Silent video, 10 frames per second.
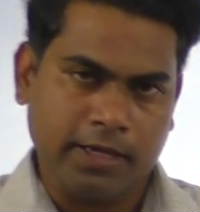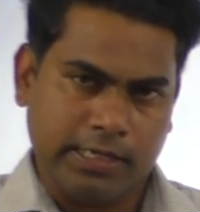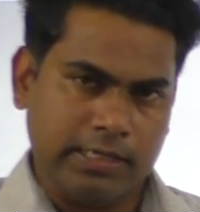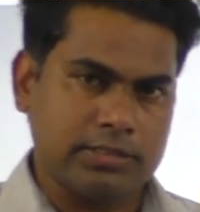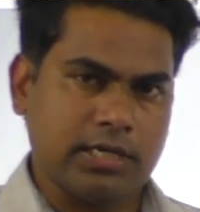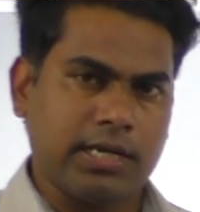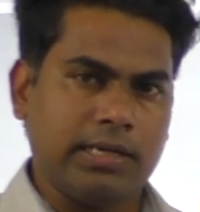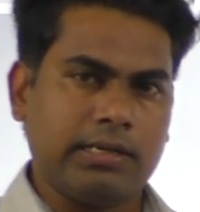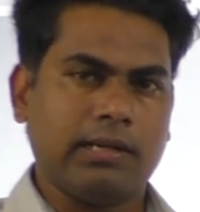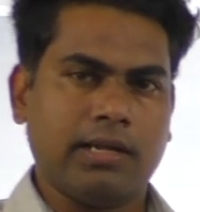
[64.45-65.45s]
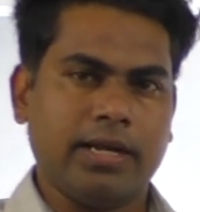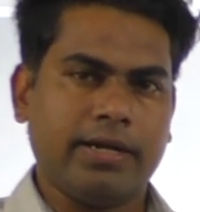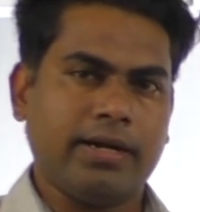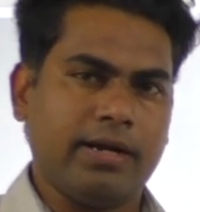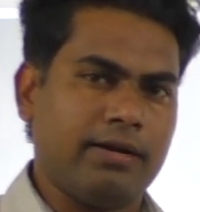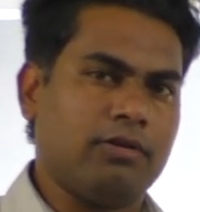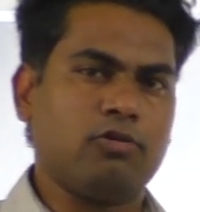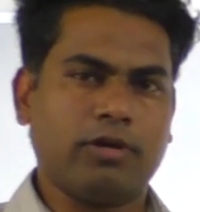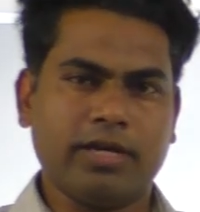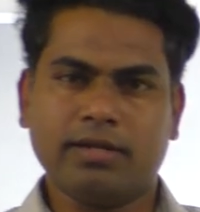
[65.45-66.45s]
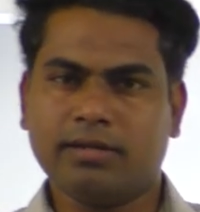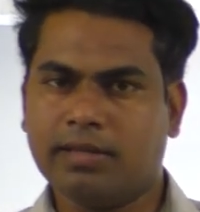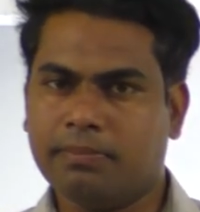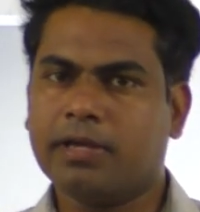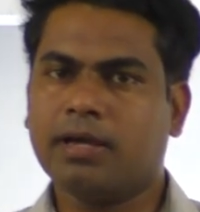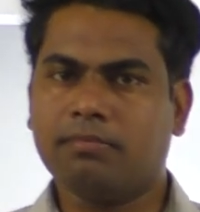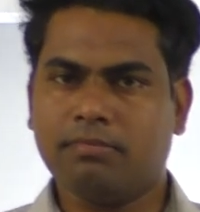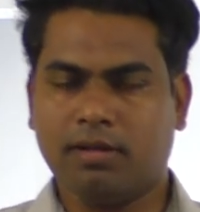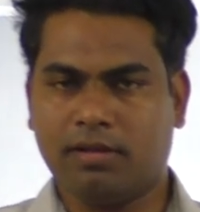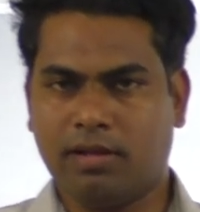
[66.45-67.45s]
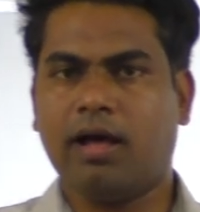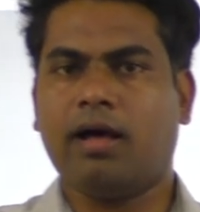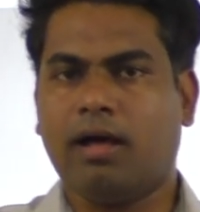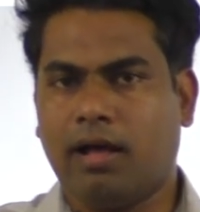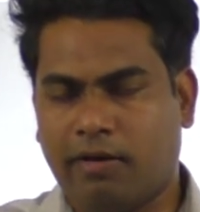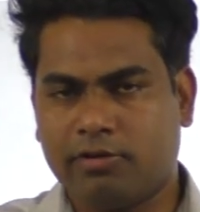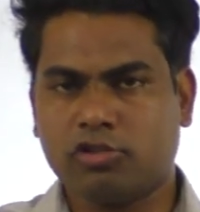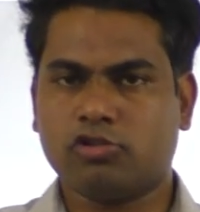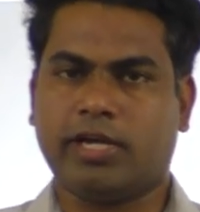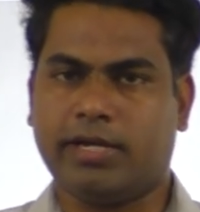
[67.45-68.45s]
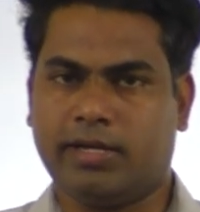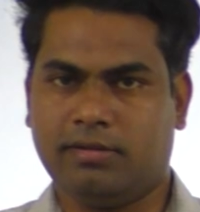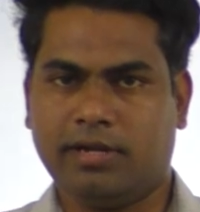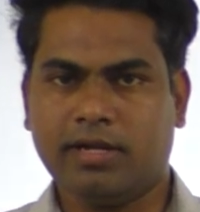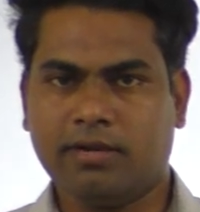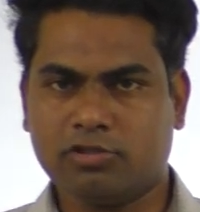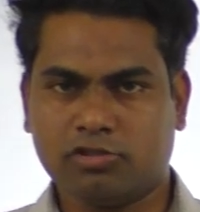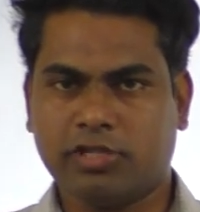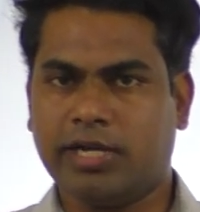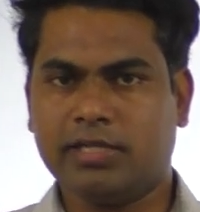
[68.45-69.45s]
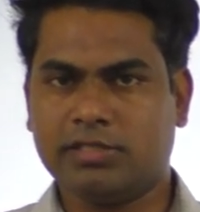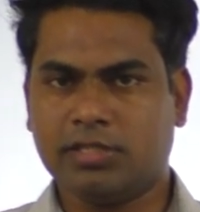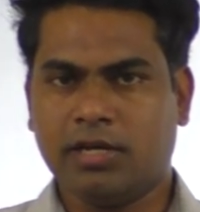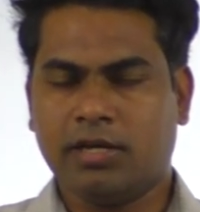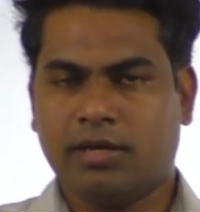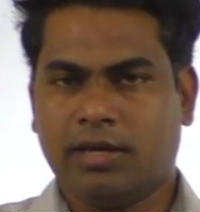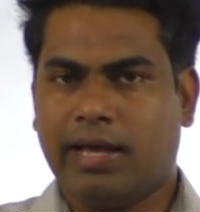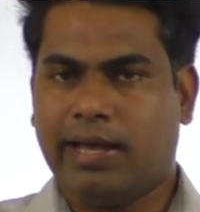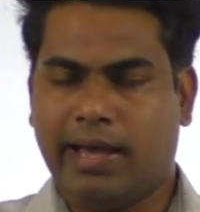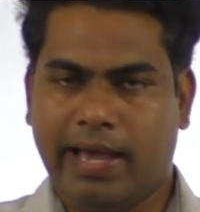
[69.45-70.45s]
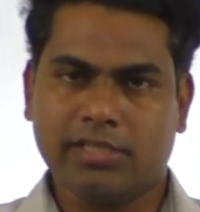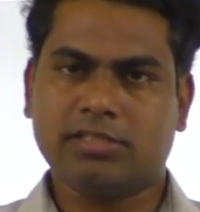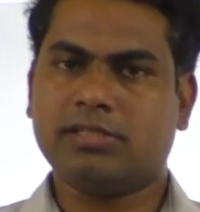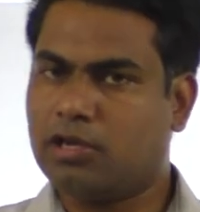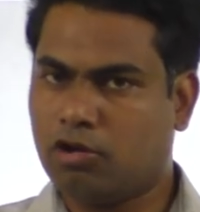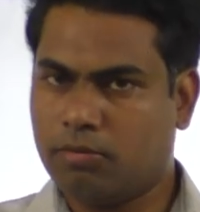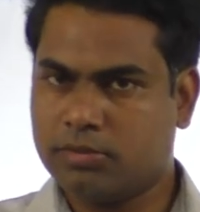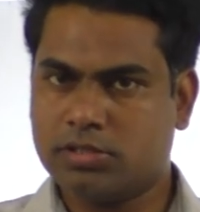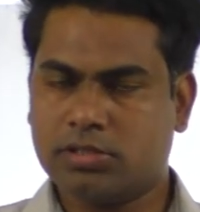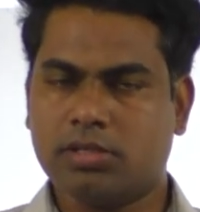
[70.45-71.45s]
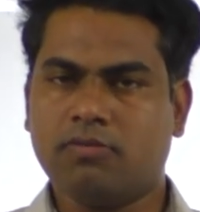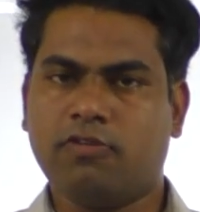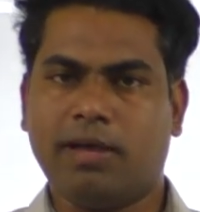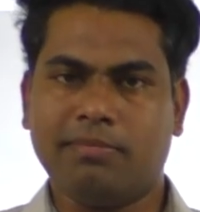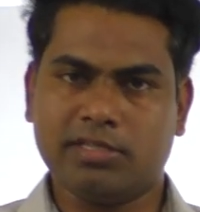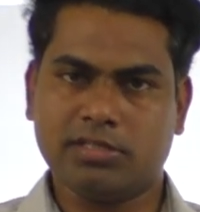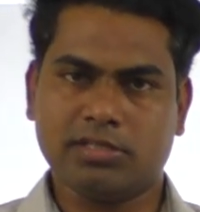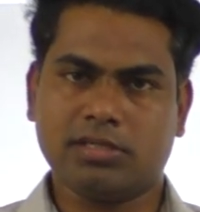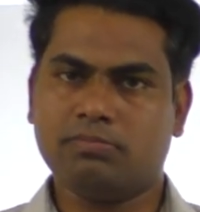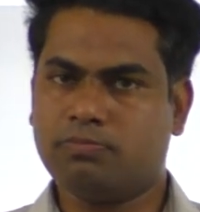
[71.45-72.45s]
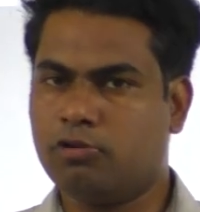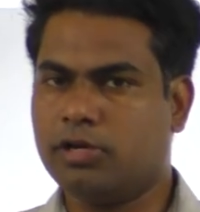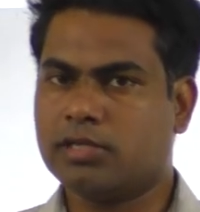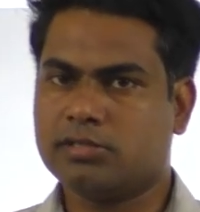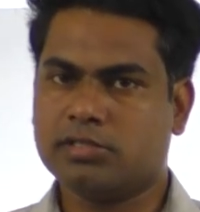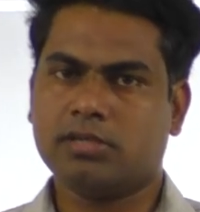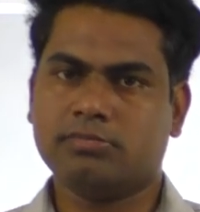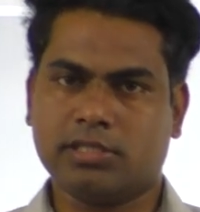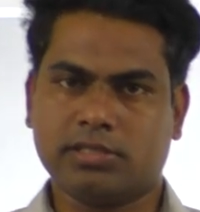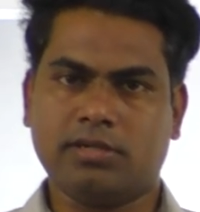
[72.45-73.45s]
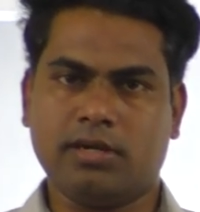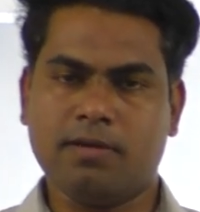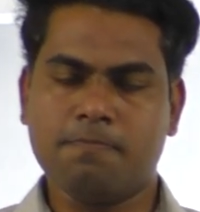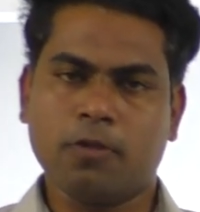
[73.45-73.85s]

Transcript: Each are interrelated, and together they become our society, right? Our society has economic system, family system, political systems, etc.